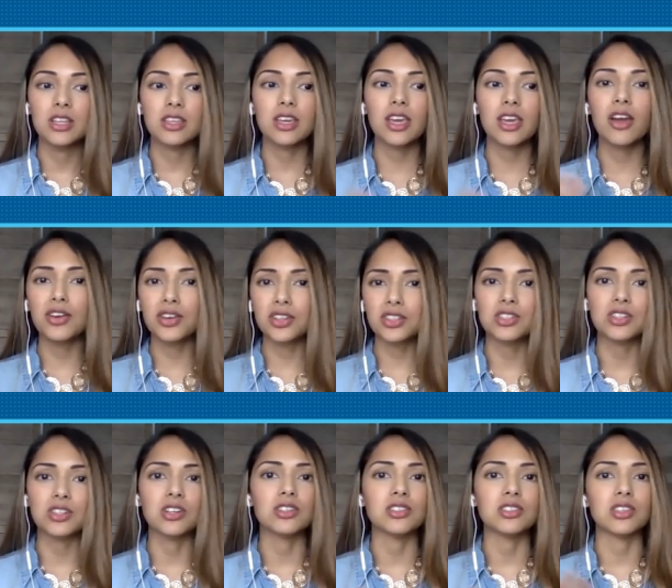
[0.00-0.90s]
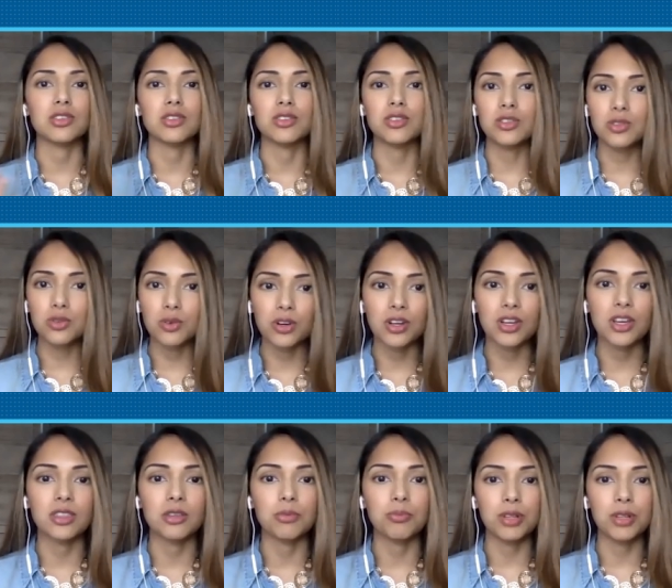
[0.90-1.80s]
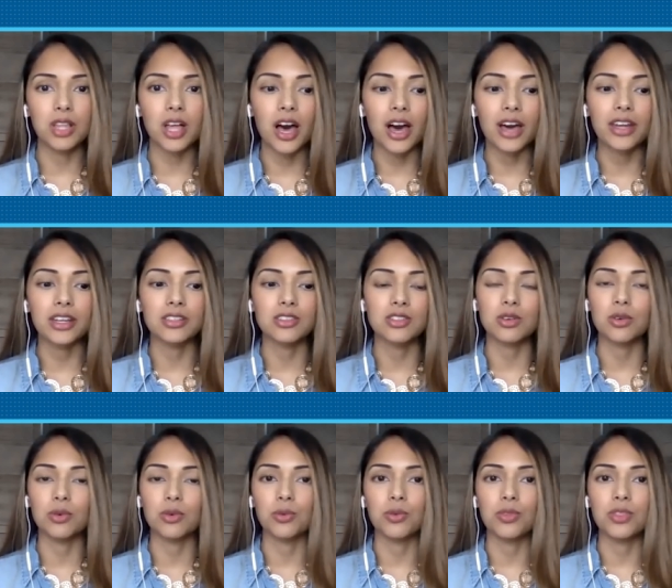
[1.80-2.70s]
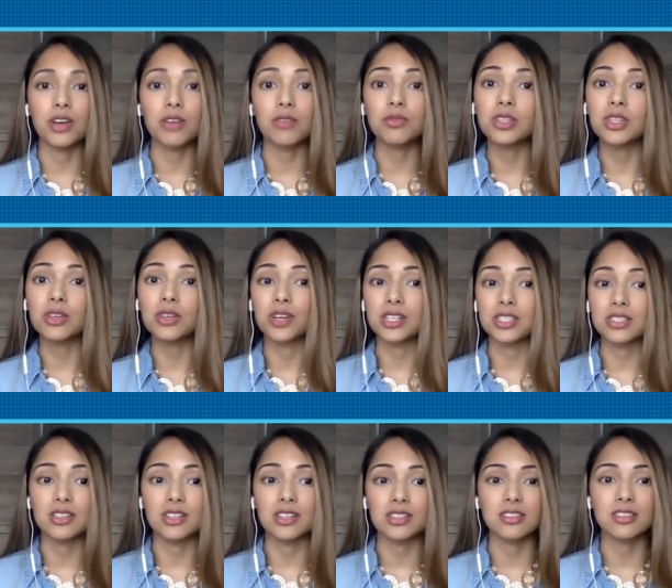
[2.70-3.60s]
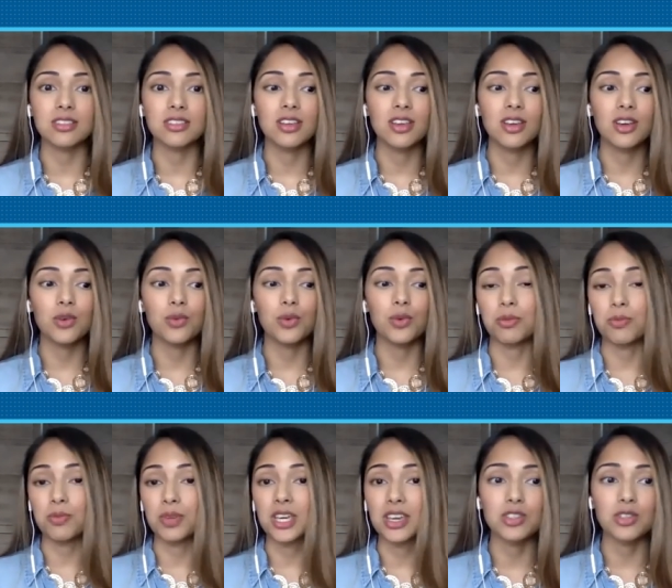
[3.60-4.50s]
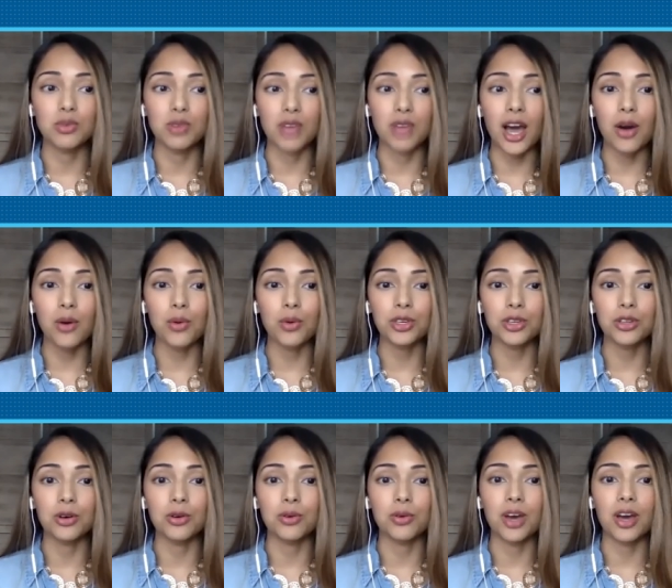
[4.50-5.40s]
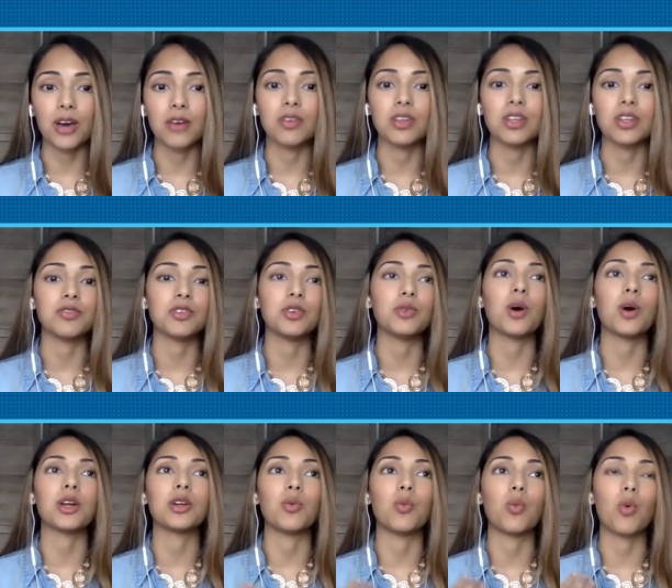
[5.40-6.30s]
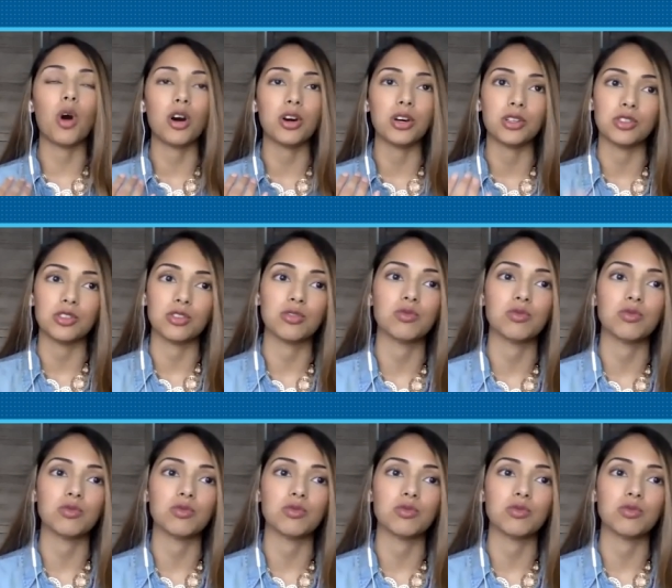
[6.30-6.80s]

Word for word: the characters and the story and the plot. And so that really resonates with me. So now, you know, Evan, if you want to walk us